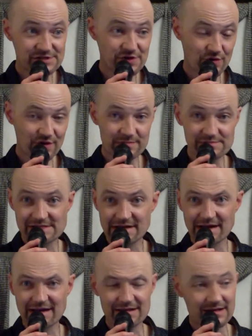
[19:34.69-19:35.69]
I heard him
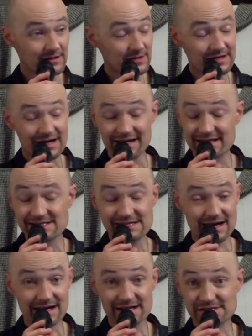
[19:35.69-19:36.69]
singing. I thought, God, this
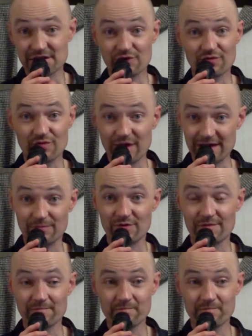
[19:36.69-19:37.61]
guy is incredible.